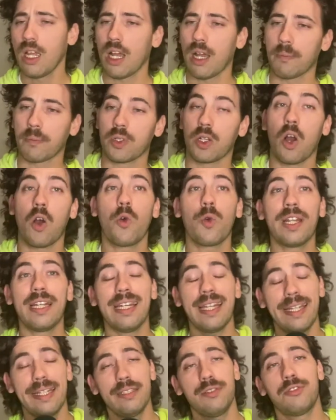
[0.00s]
I'm
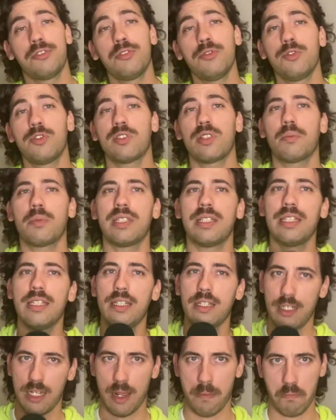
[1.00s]
going into some of the
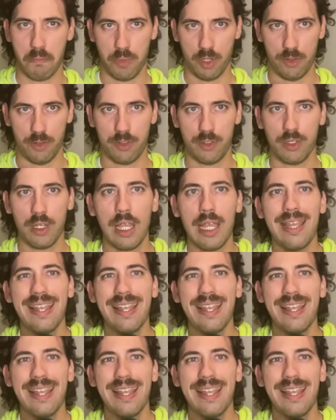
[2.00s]
numbers.